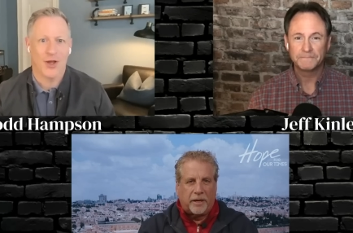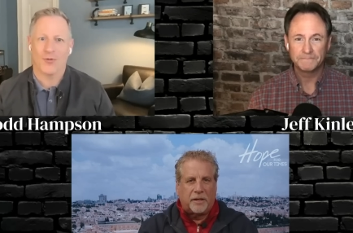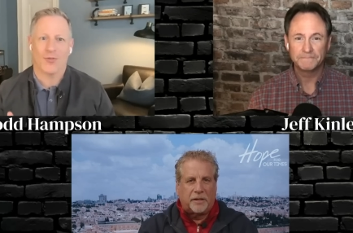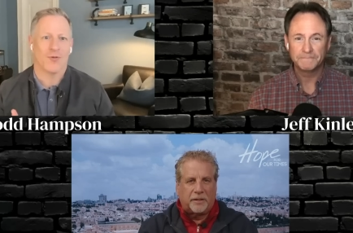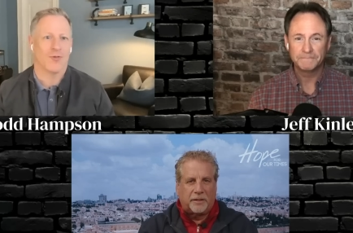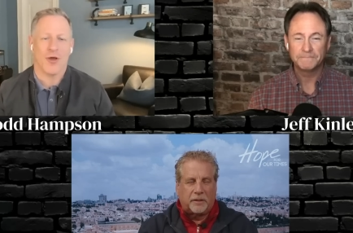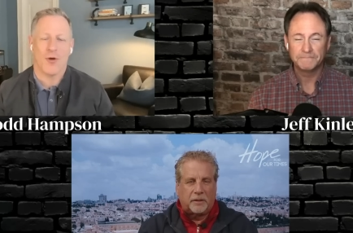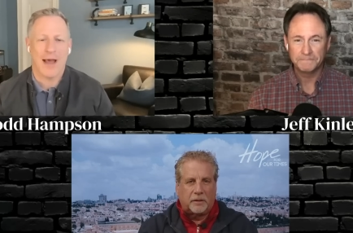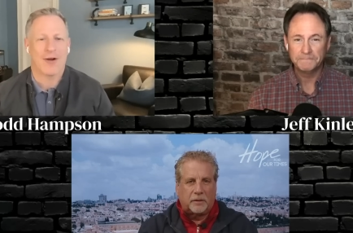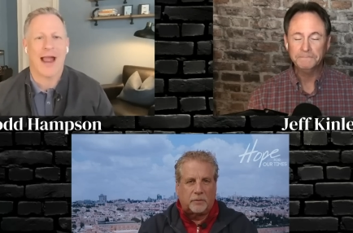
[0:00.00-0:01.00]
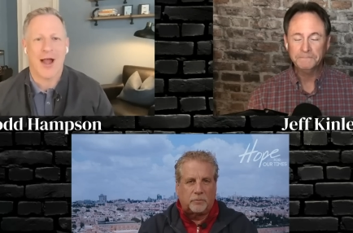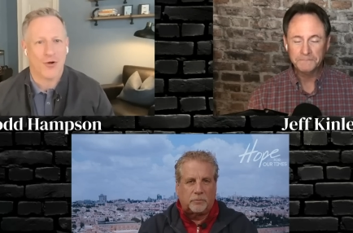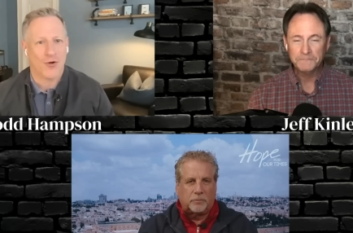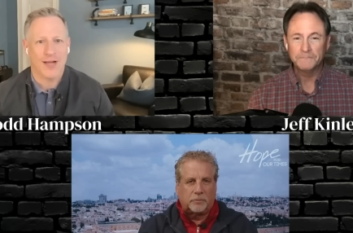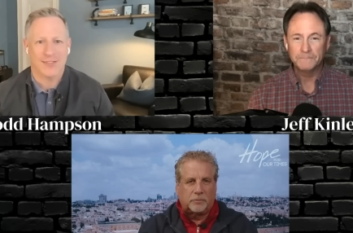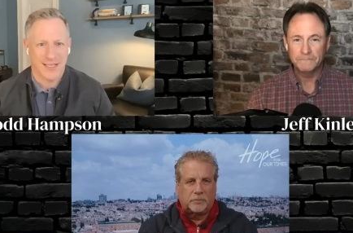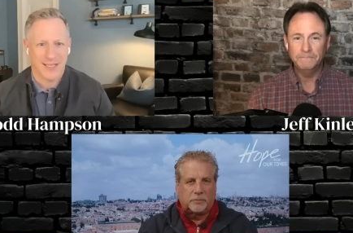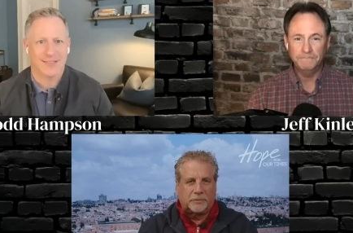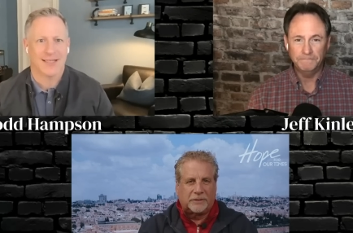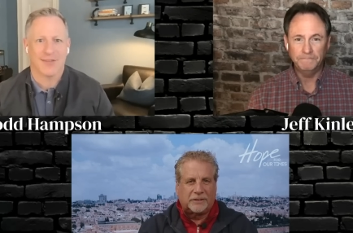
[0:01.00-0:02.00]
Speaker 1: the, no matter how crazy it gets out
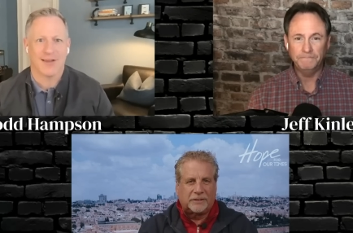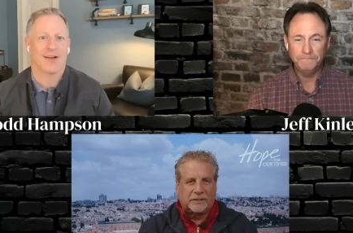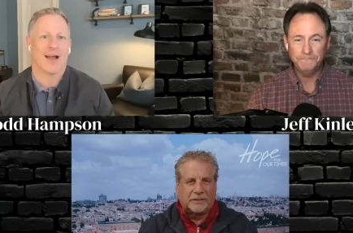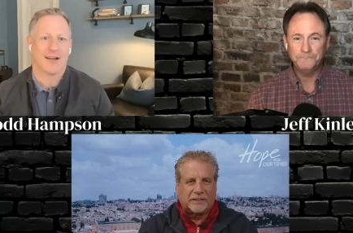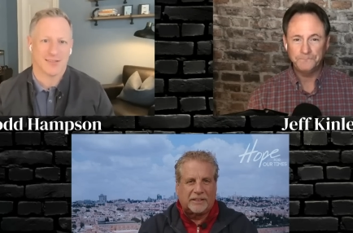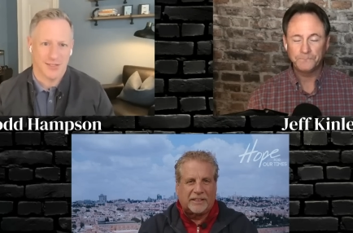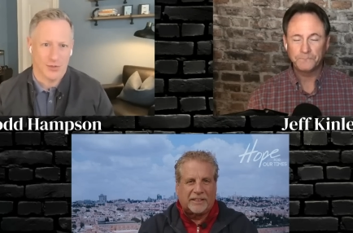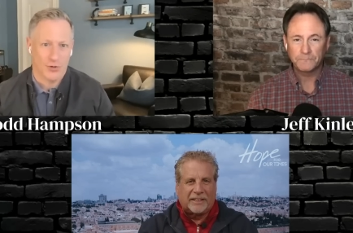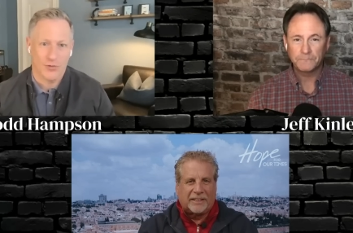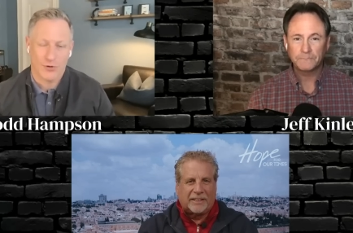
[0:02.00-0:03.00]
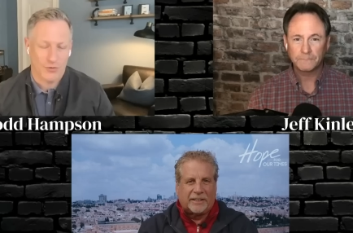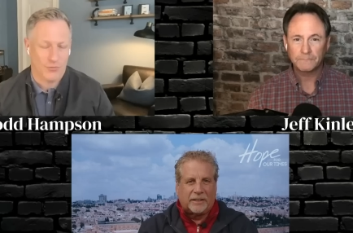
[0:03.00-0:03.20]
there, God is still on the throne.